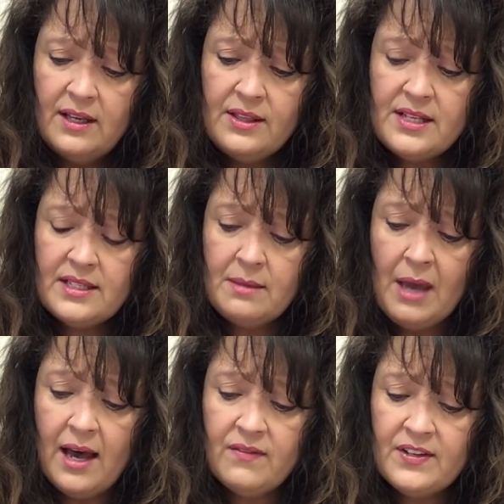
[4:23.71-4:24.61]
They seem
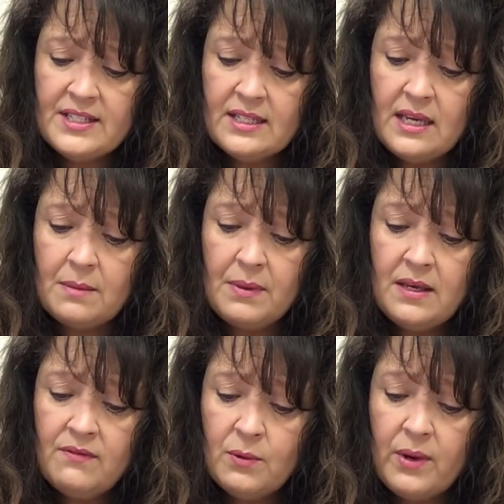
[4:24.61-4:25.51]
half asleep,
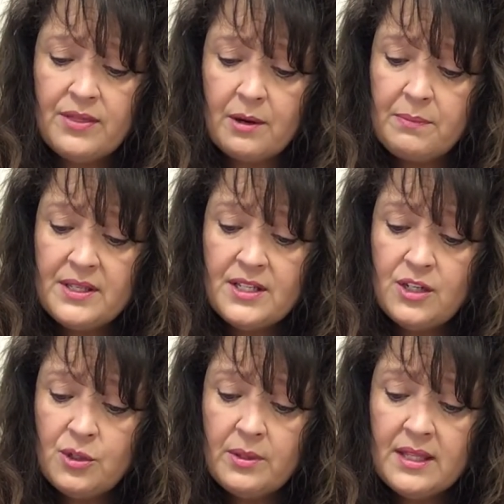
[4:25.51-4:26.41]
even when they're busy
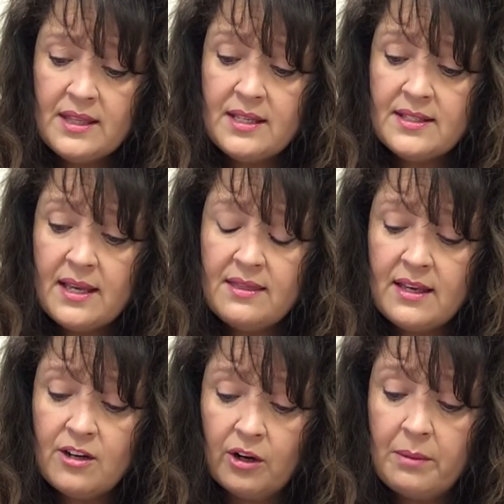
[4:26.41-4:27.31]
doing things they
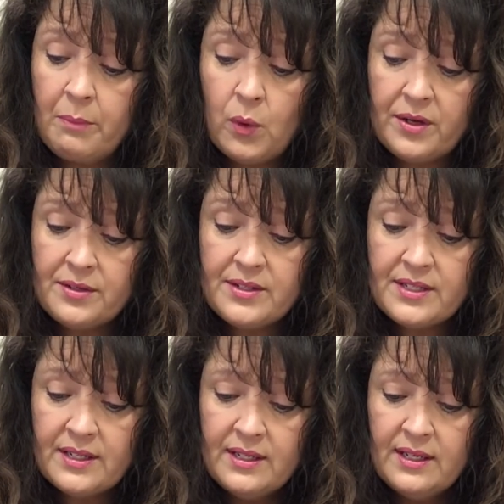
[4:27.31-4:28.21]
think are important.